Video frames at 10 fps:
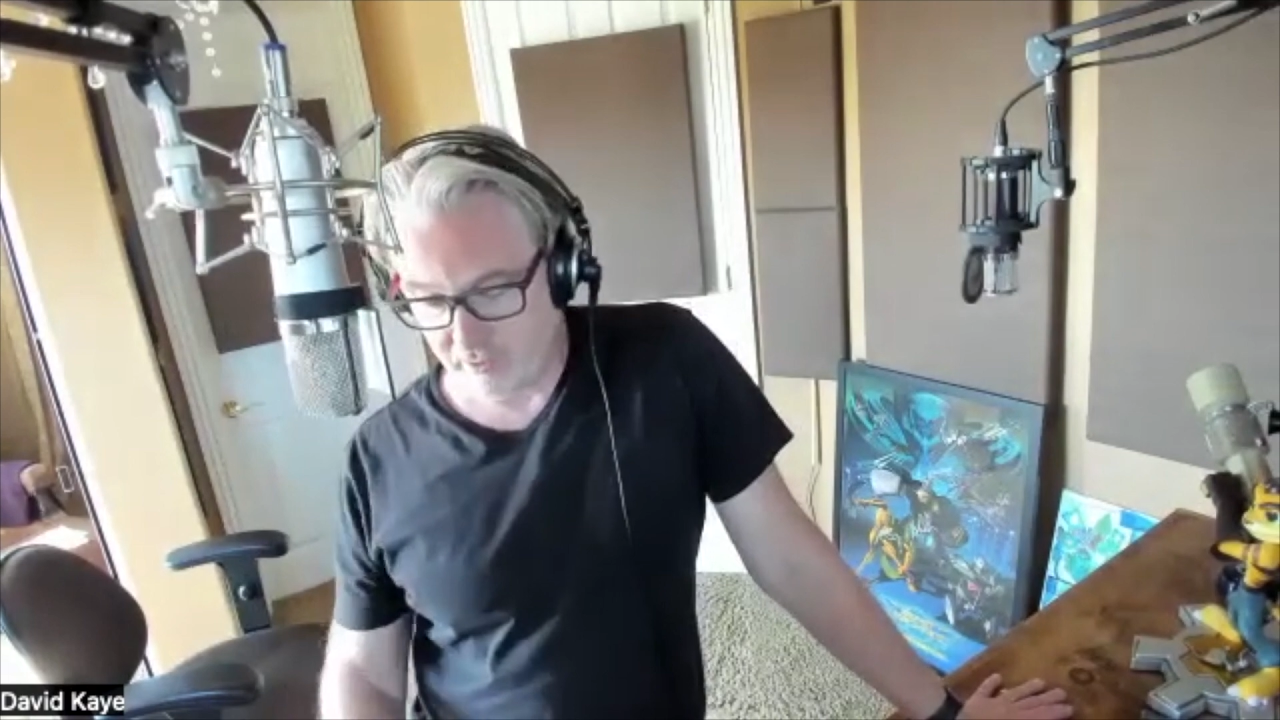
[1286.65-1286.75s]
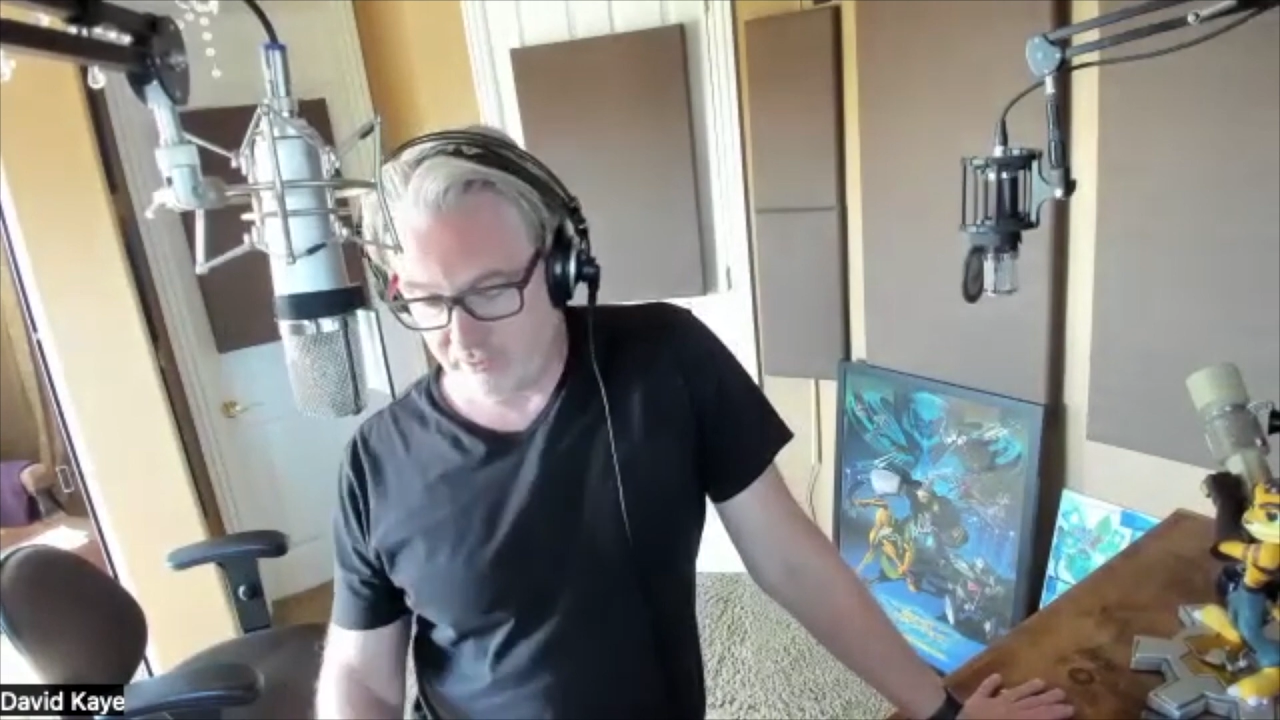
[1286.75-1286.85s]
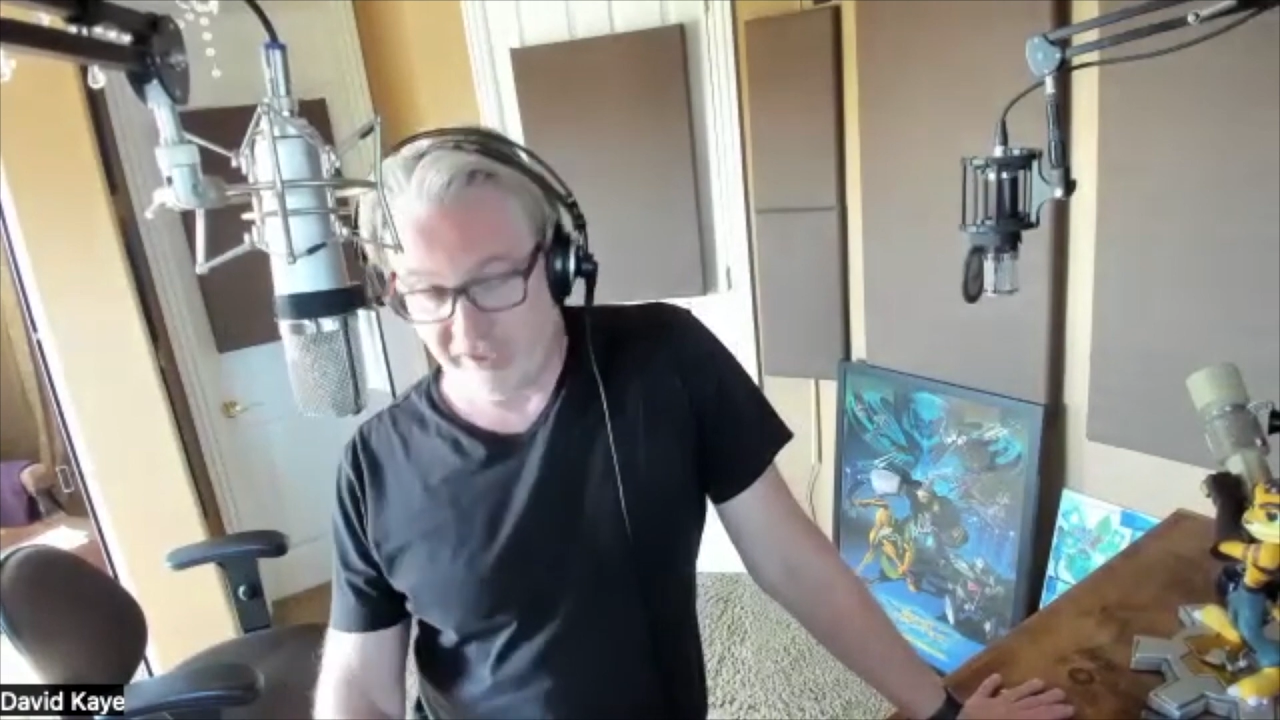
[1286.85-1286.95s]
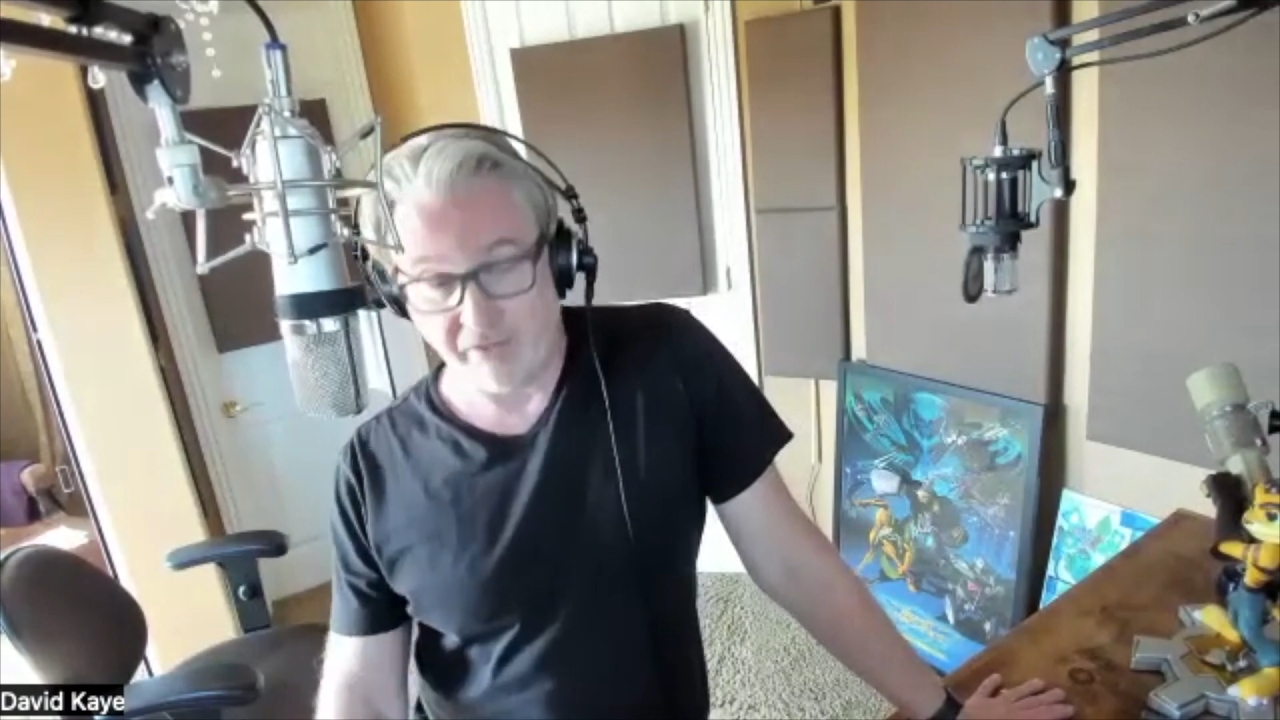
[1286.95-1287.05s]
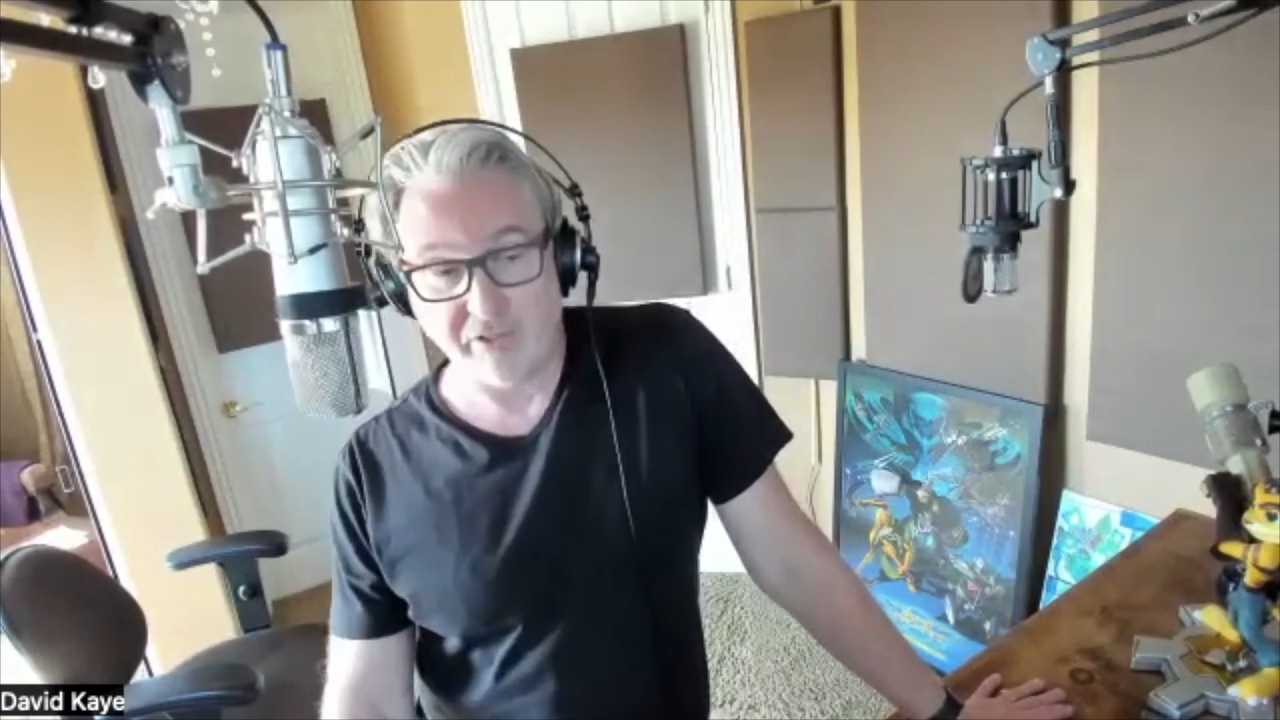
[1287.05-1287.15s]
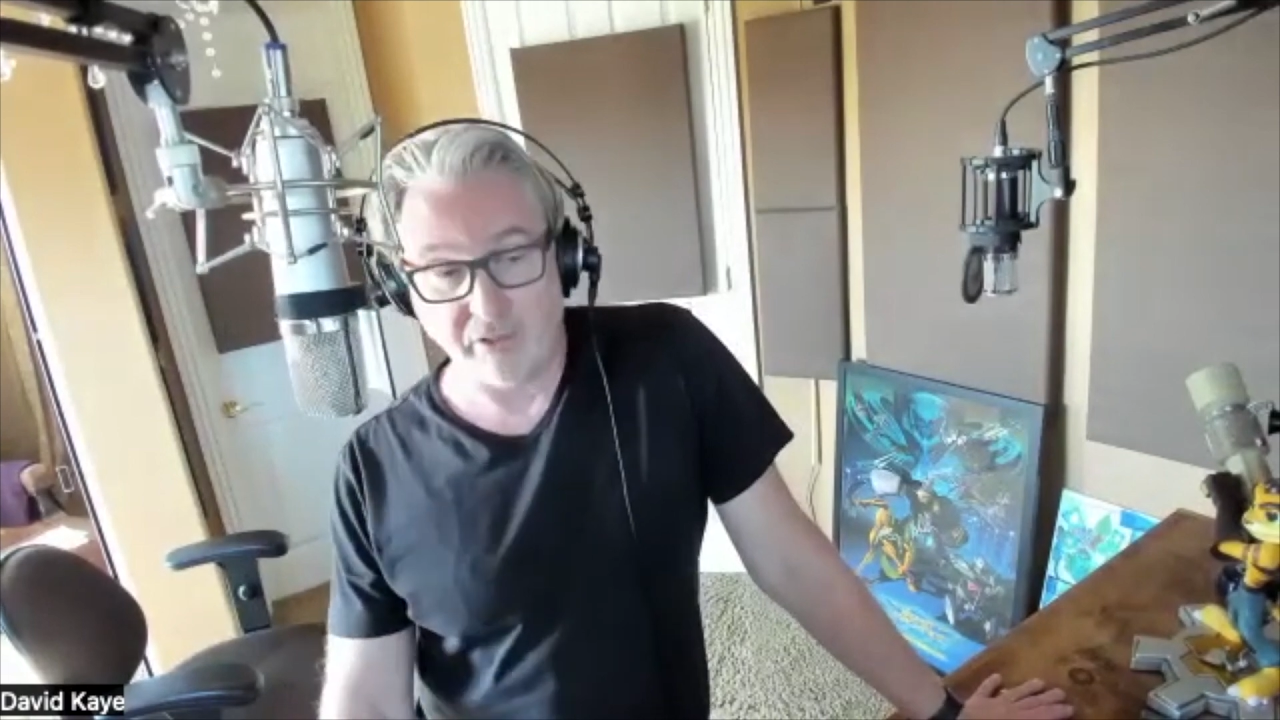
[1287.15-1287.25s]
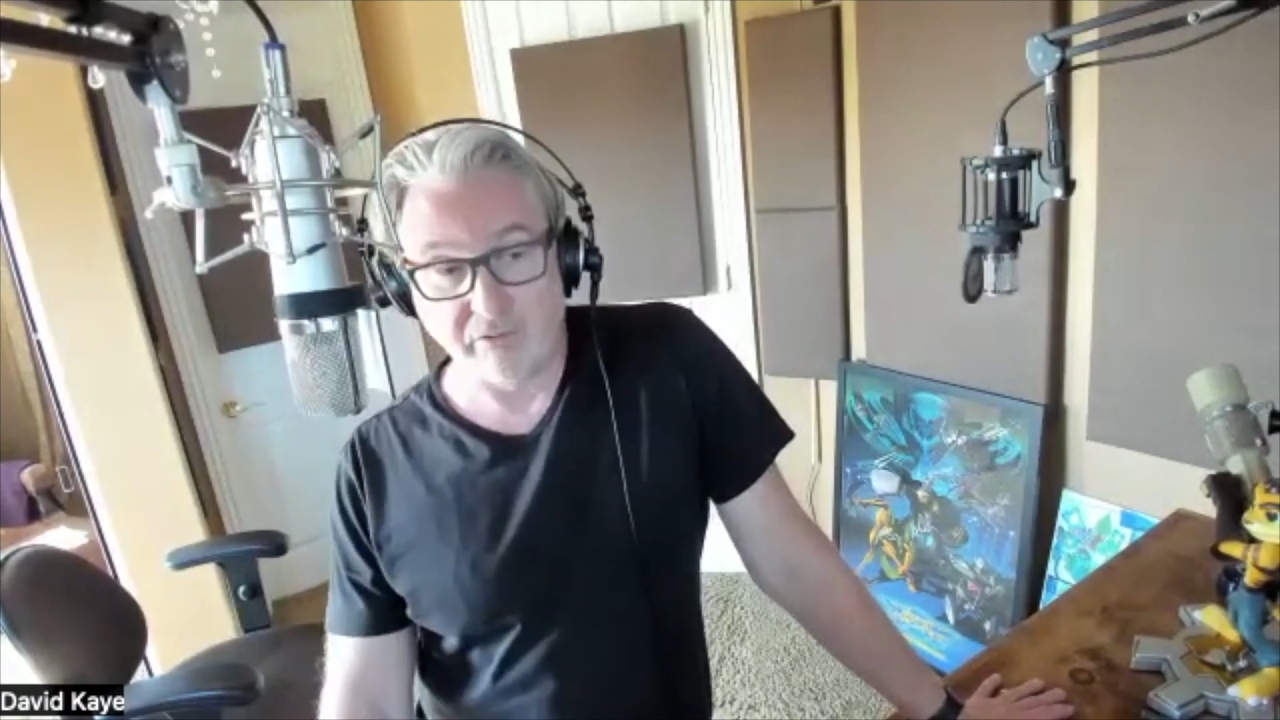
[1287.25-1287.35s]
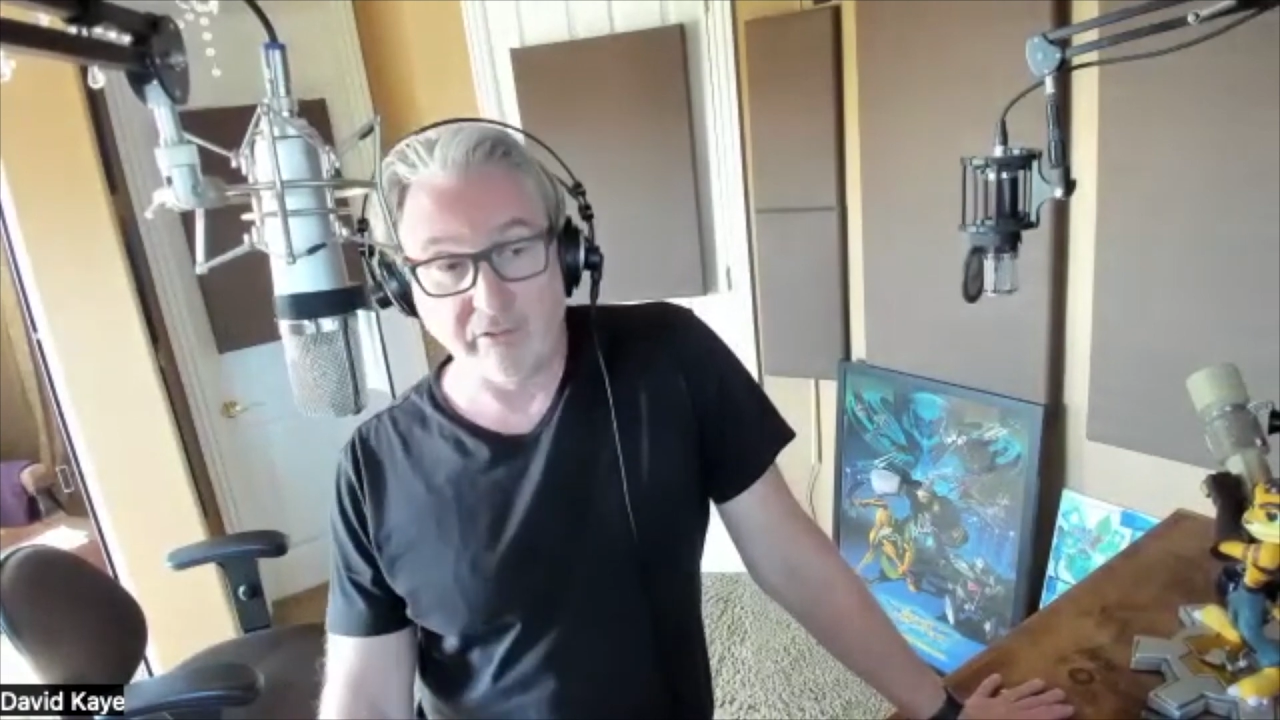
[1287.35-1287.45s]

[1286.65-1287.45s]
down here,